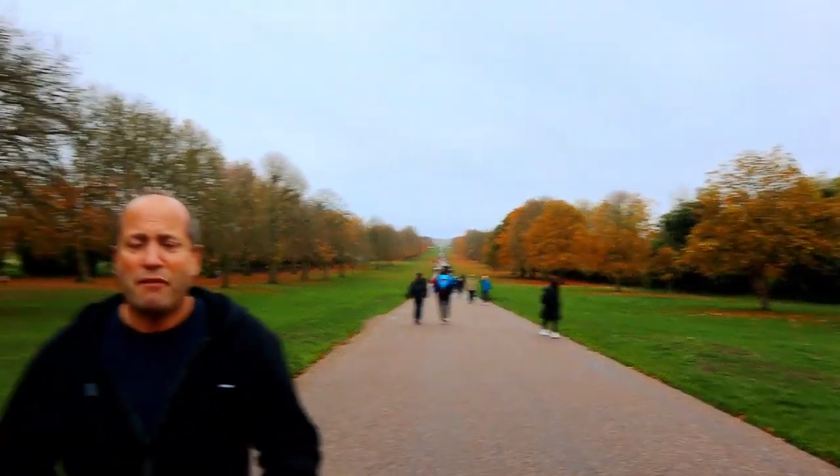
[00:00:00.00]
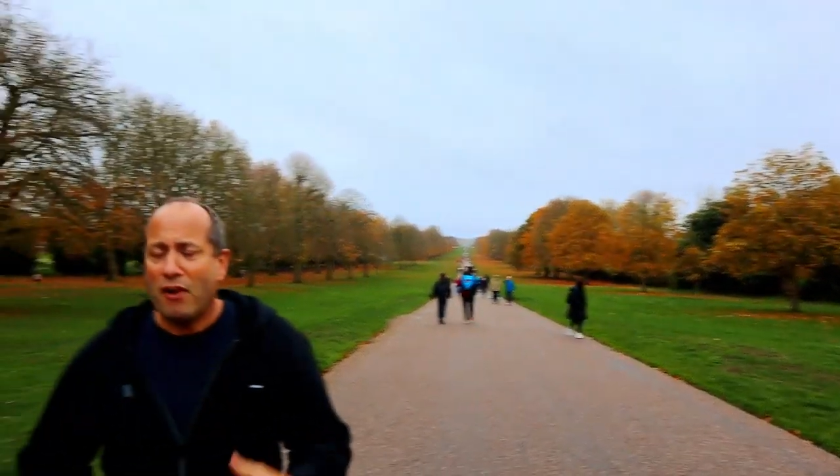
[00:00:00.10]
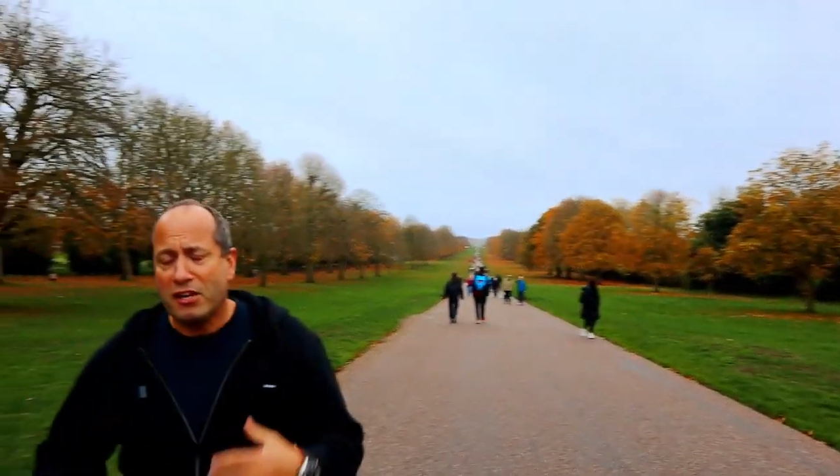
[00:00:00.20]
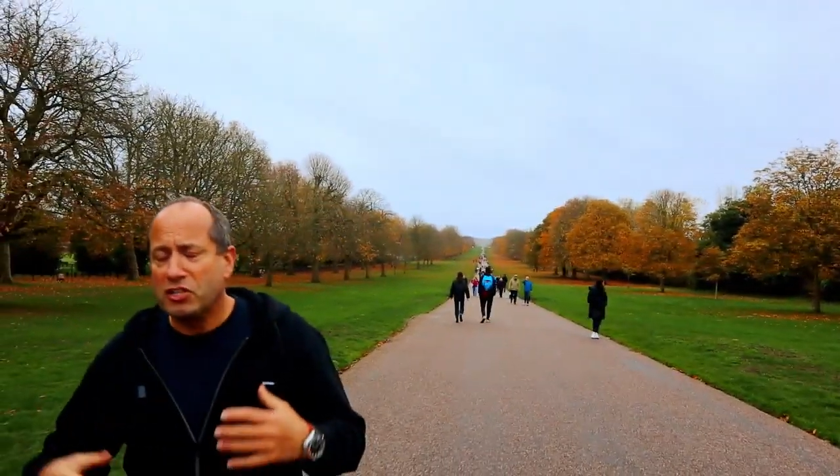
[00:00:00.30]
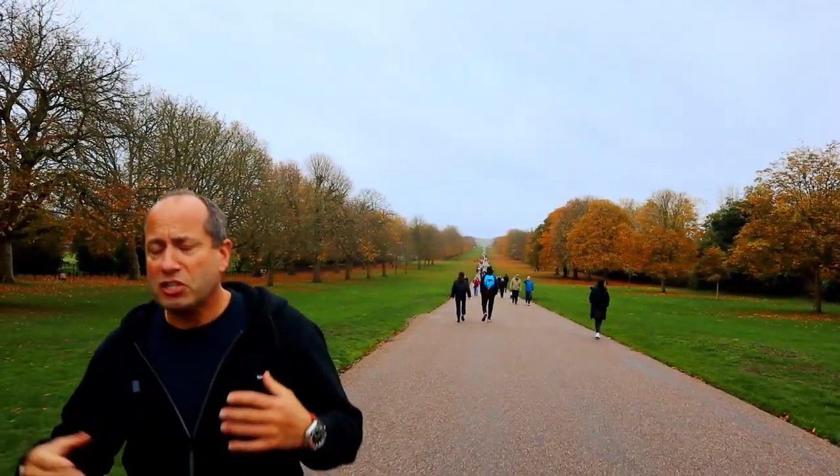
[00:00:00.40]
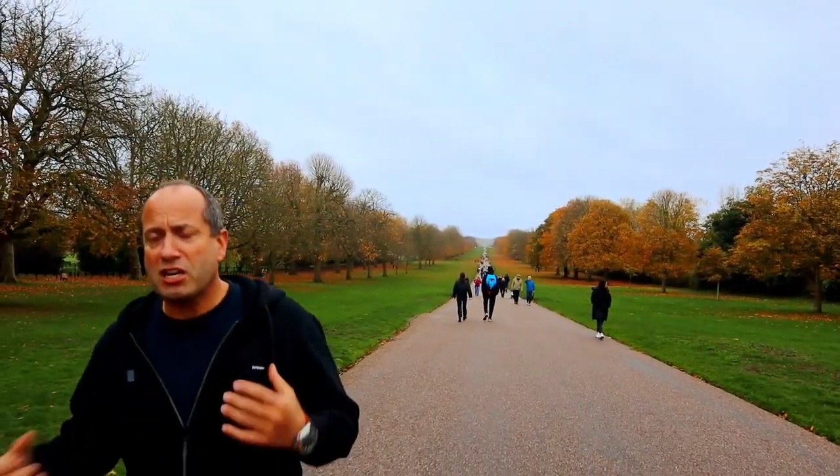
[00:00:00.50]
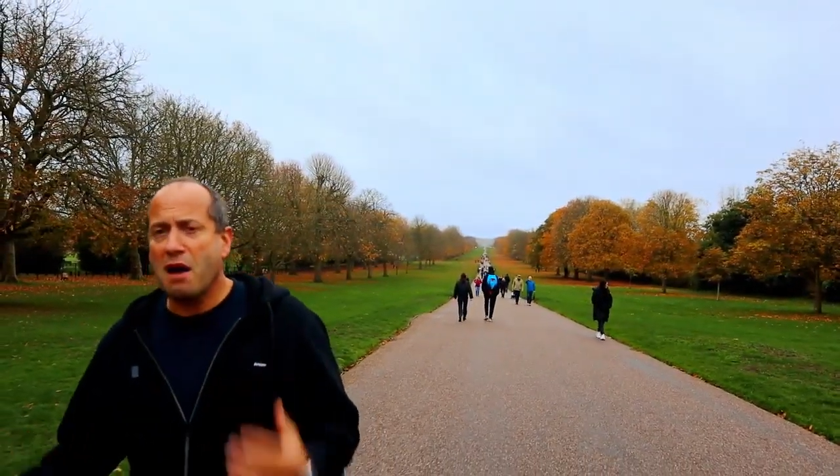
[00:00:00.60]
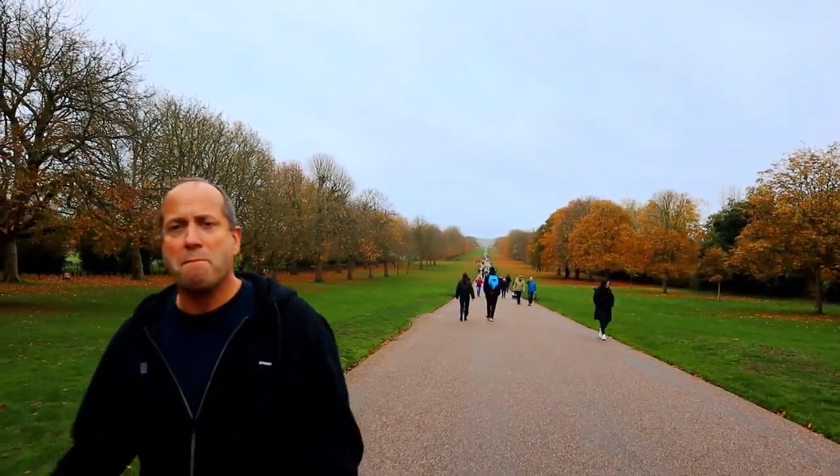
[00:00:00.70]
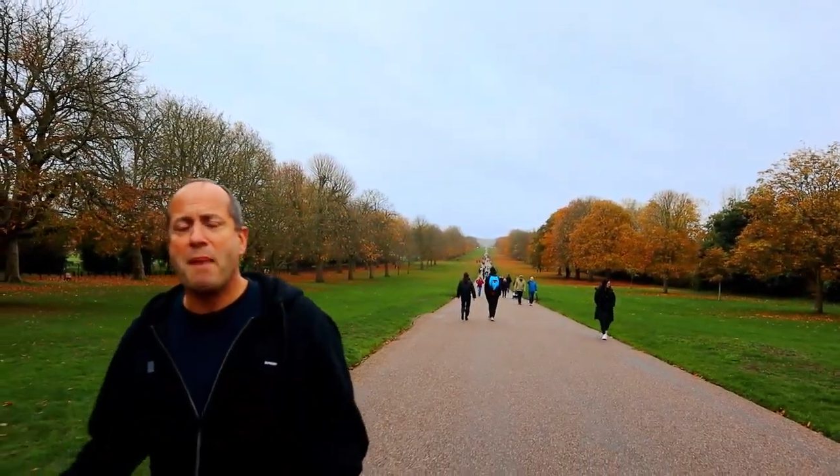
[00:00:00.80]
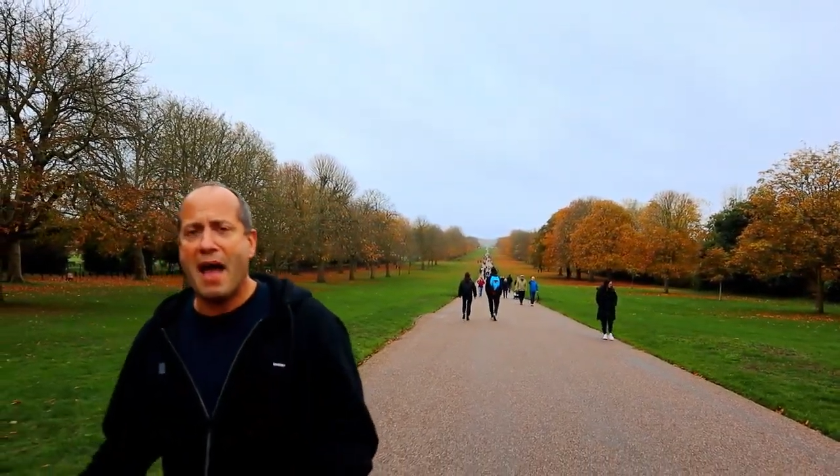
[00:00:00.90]
Um, if I could just
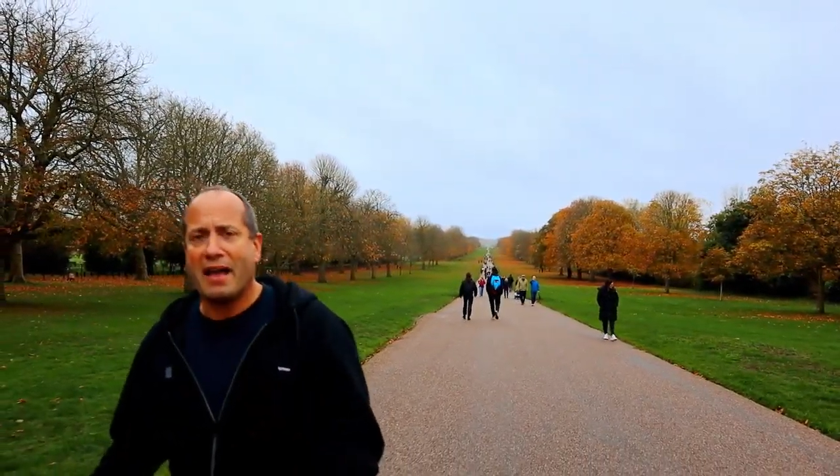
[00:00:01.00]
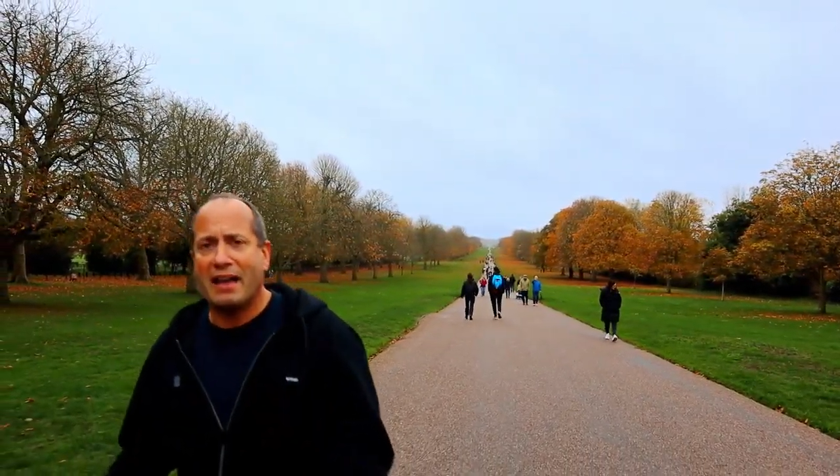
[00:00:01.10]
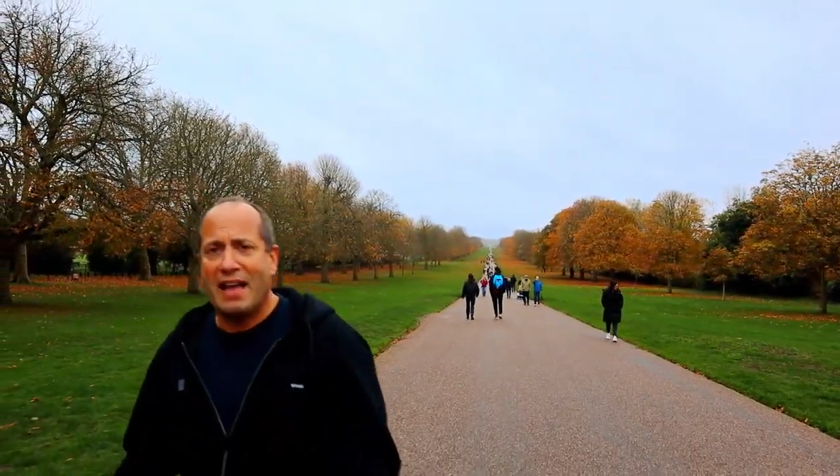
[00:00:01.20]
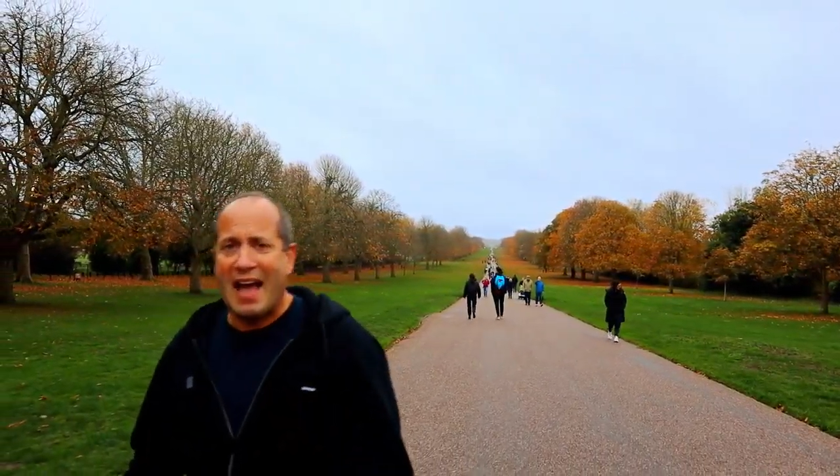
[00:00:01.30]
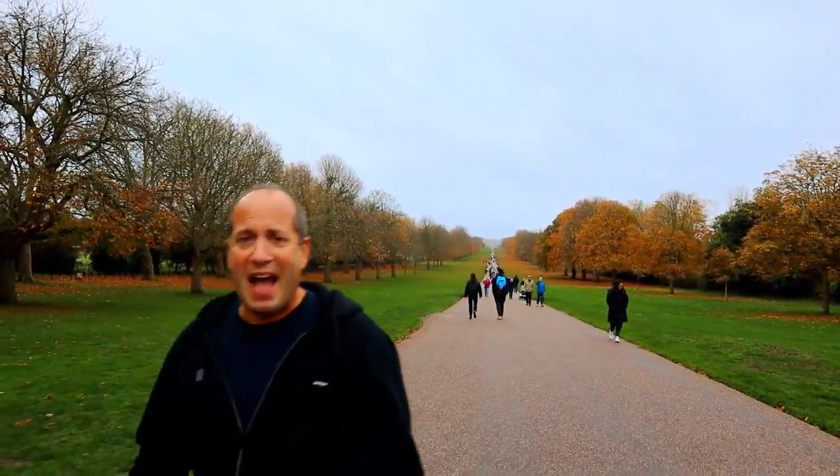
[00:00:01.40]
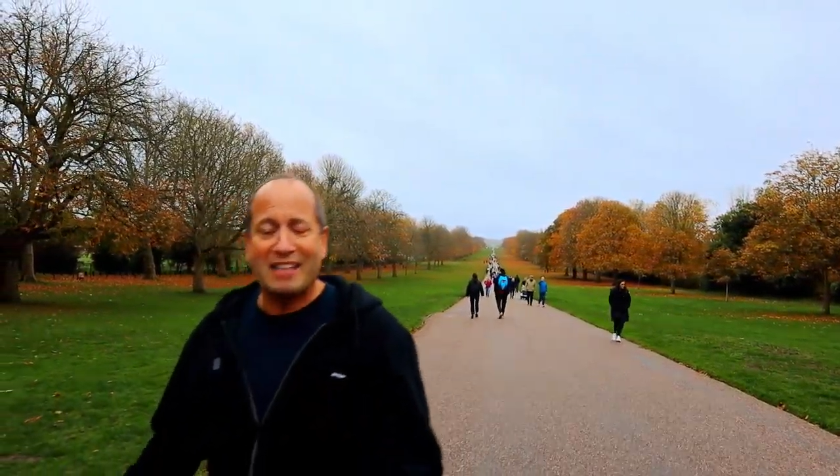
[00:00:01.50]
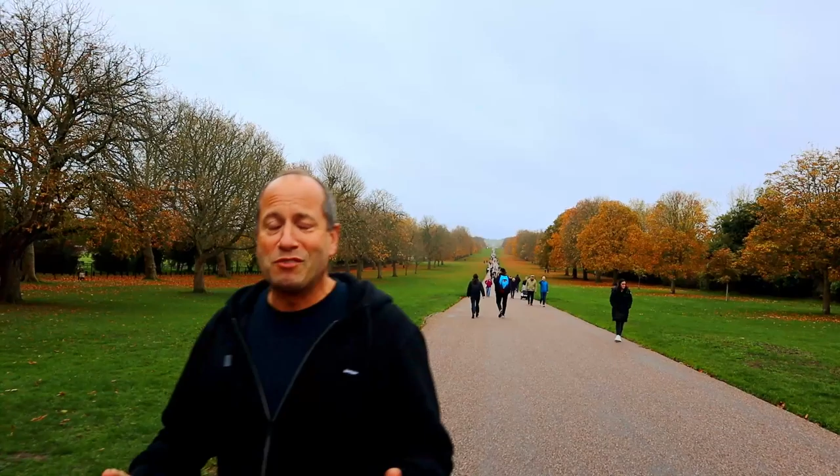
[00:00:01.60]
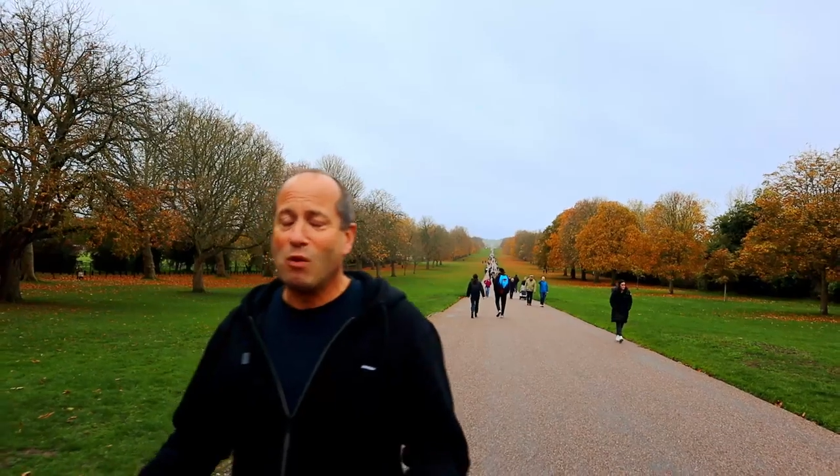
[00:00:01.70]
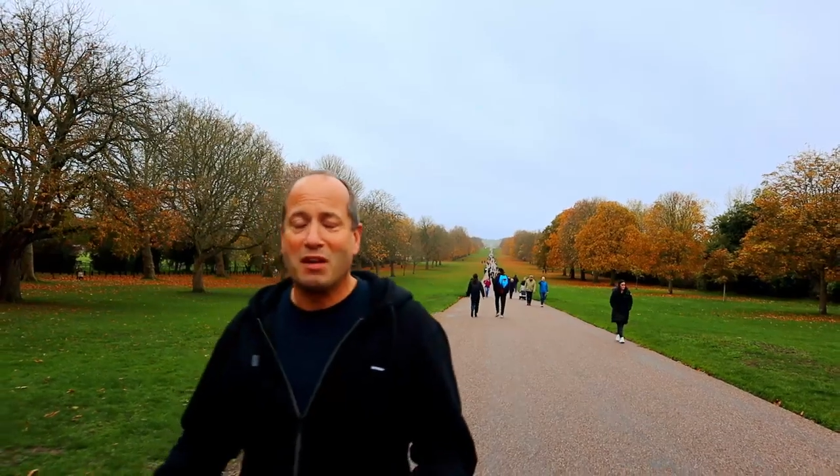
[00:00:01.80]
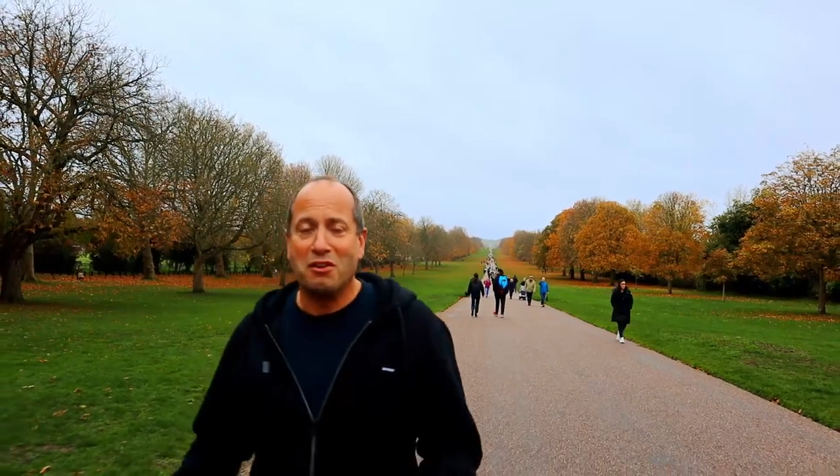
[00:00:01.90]
come back
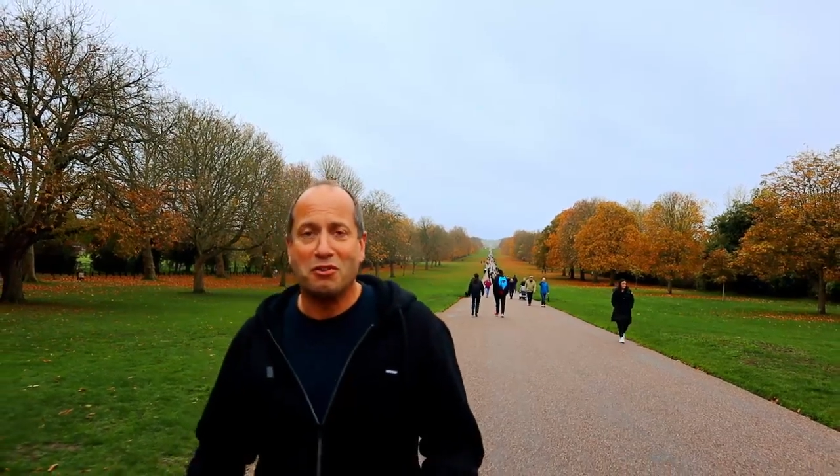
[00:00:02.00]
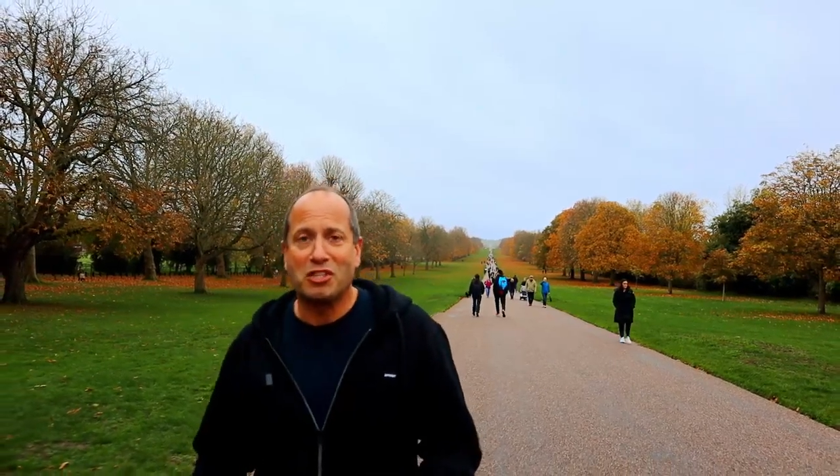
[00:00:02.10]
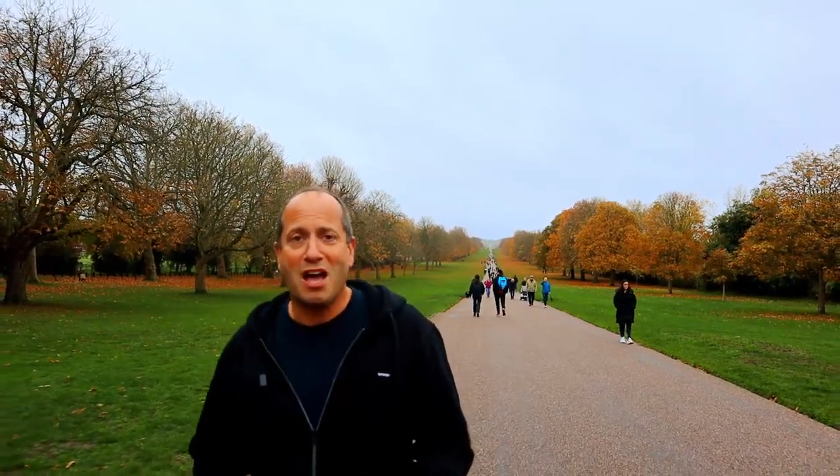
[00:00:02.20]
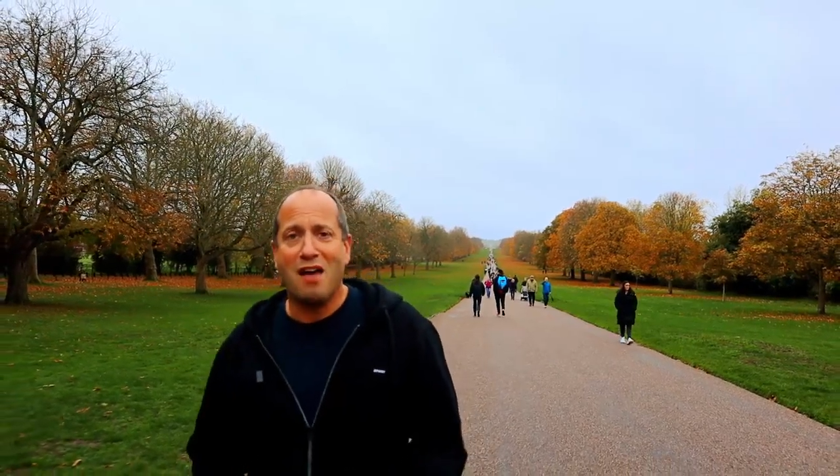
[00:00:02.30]
as one of your